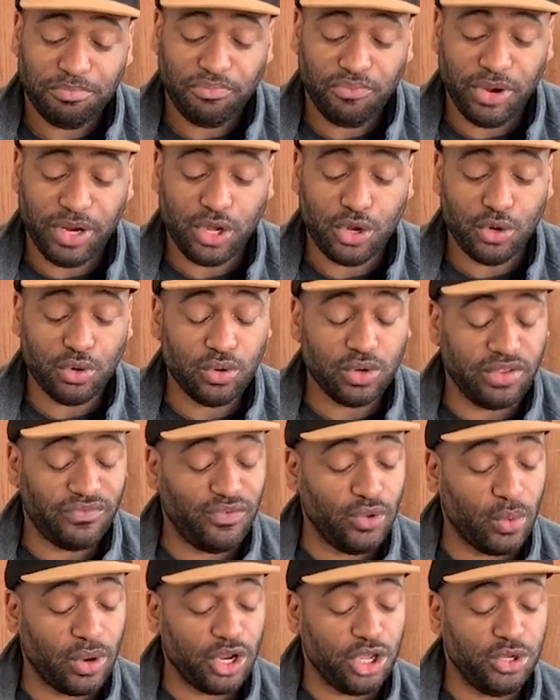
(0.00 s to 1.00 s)
pretty cool if
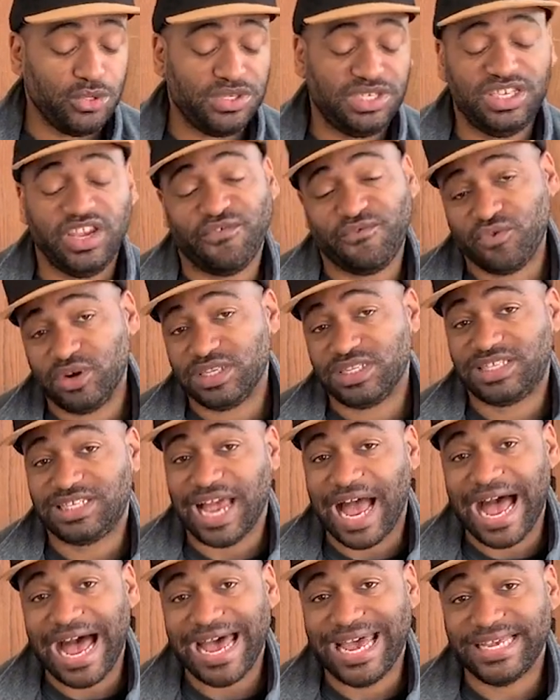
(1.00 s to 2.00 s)
you want to use different
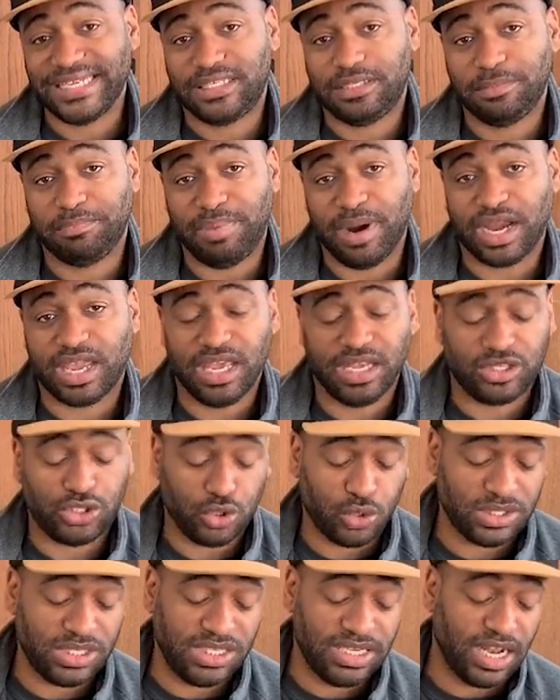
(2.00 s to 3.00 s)
size buckets
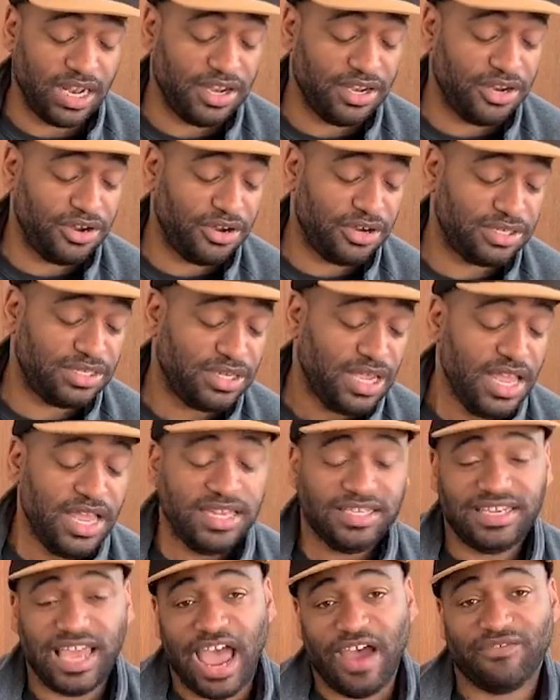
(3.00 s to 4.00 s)
or cylinders
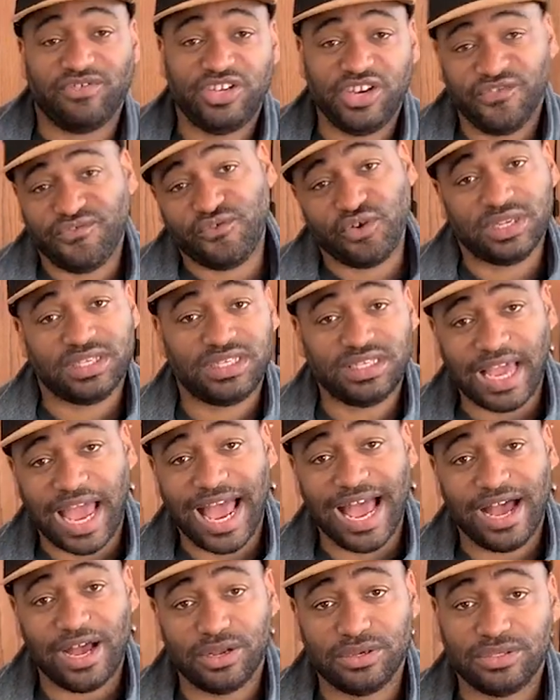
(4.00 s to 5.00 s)
to have different
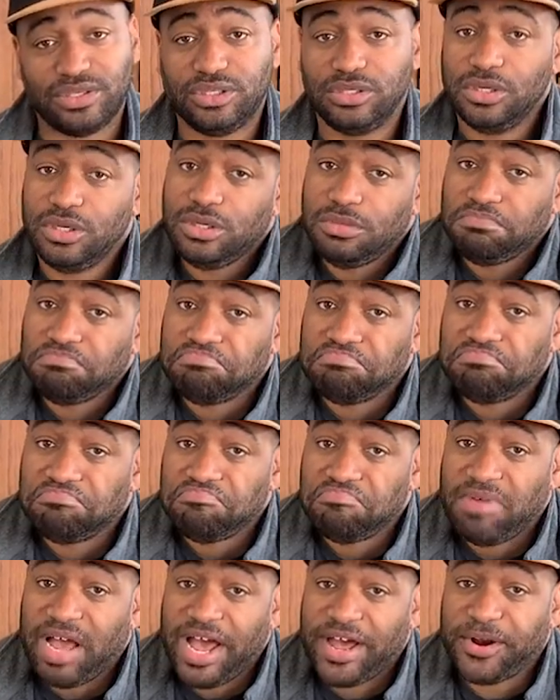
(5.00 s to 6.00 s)
sounds.
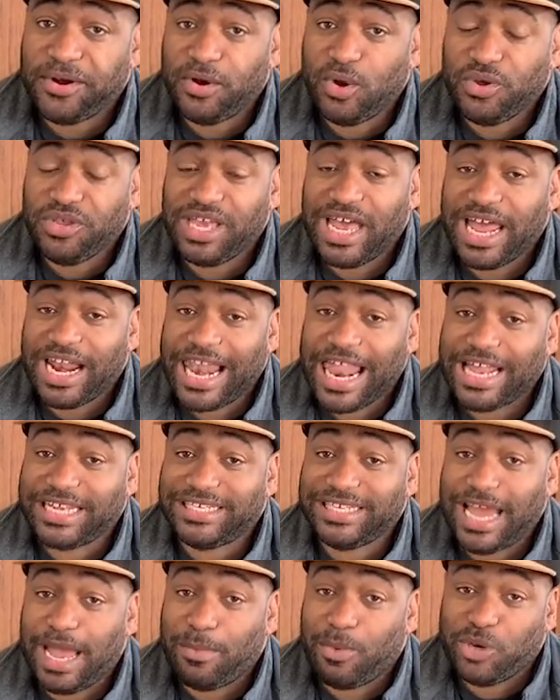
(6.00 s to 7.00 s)
I don't know, you got a lot
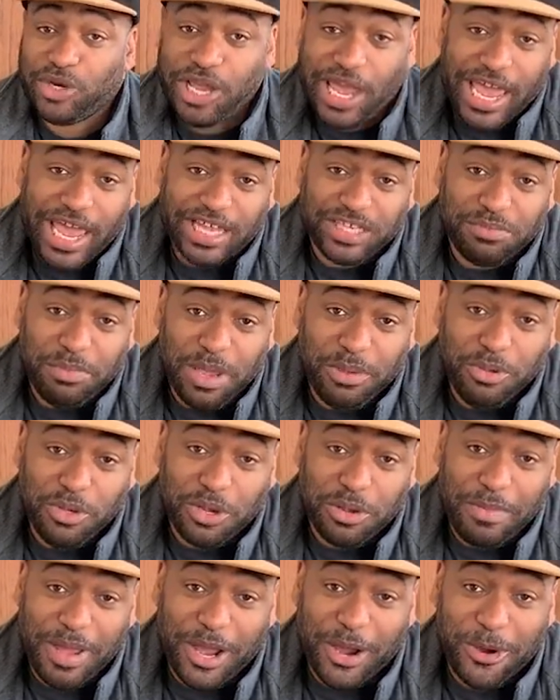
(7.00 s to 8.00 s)
of time on your hands, maybe you
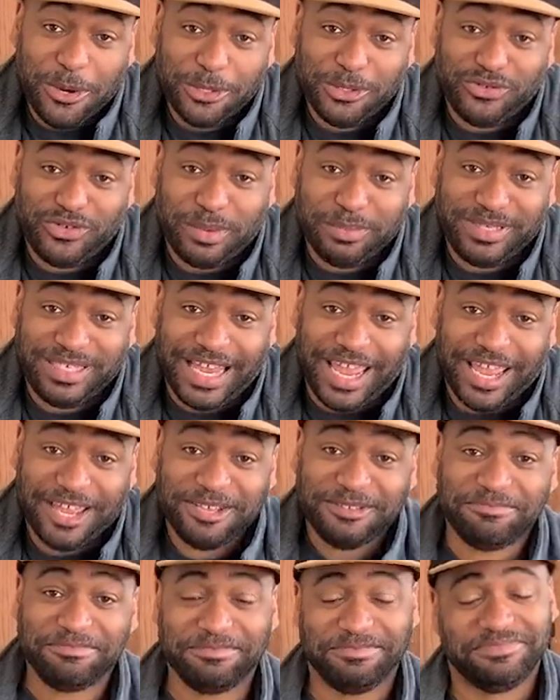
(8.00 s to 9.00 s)
can make a whole drum
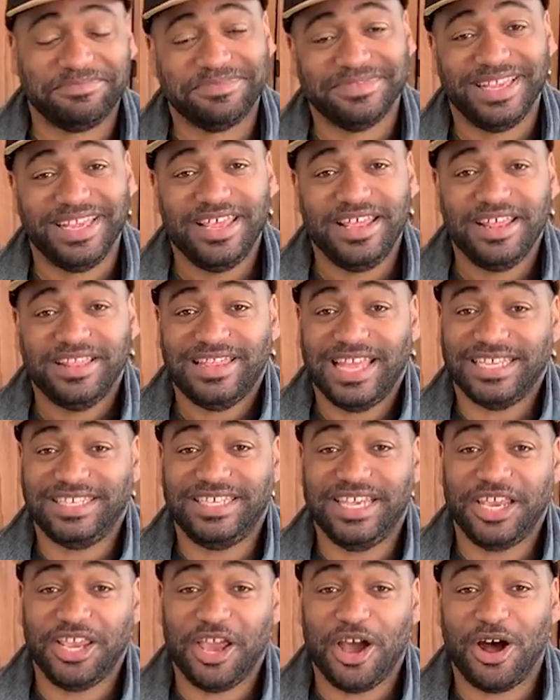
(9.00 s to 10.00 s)
set.
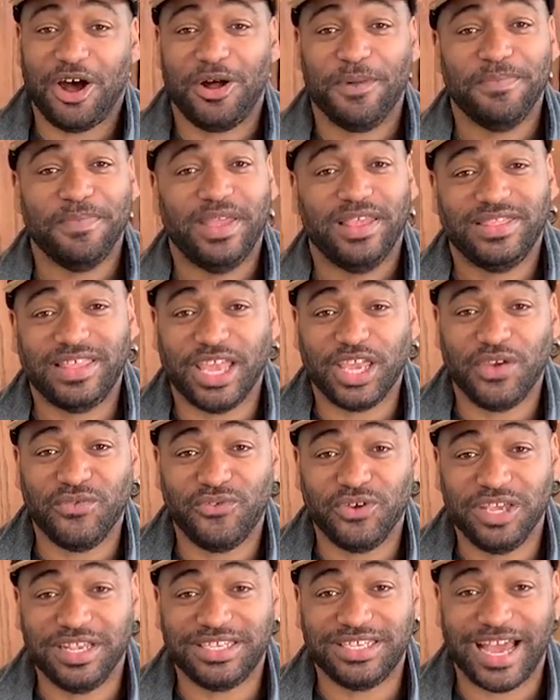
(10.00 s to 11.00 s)
That's it, y'all. Thank you
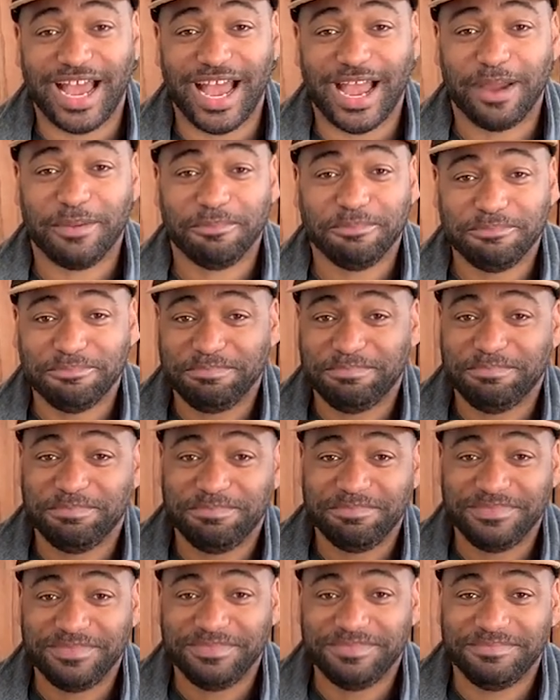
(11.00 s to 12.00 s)
for your time.
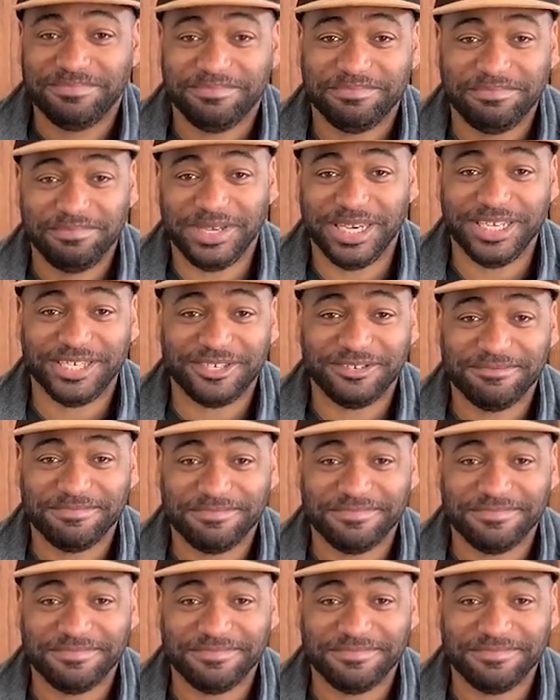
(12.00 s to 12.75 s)
Peace.